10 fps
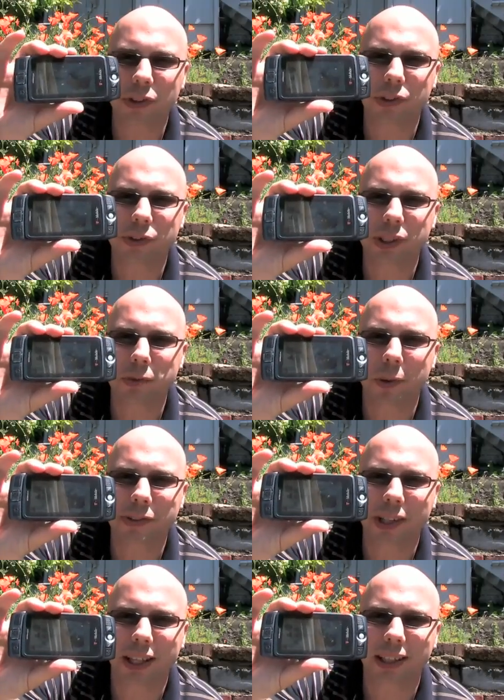new
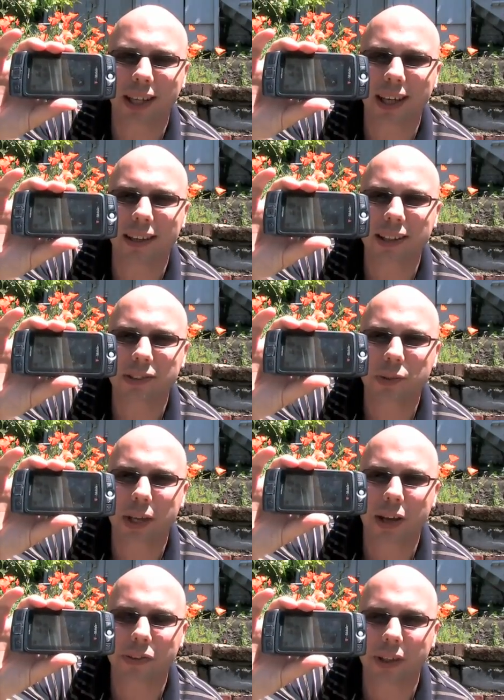T-Mobile Sidekick LX
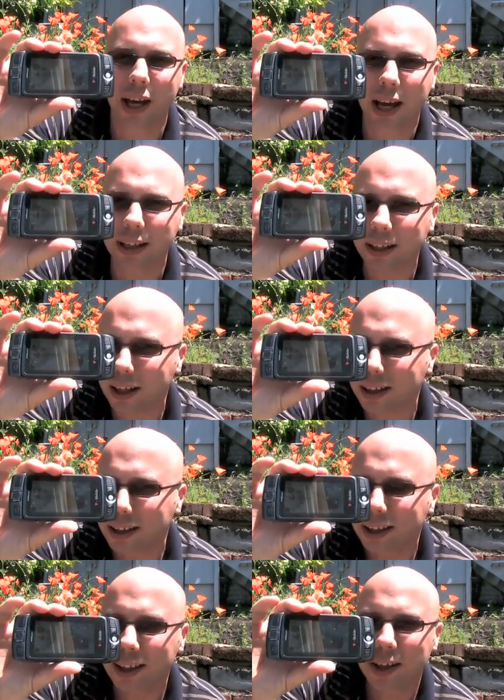2009.
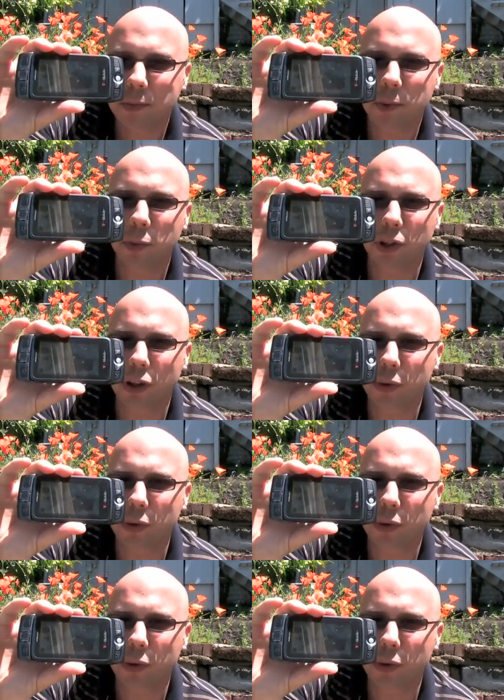Been putting it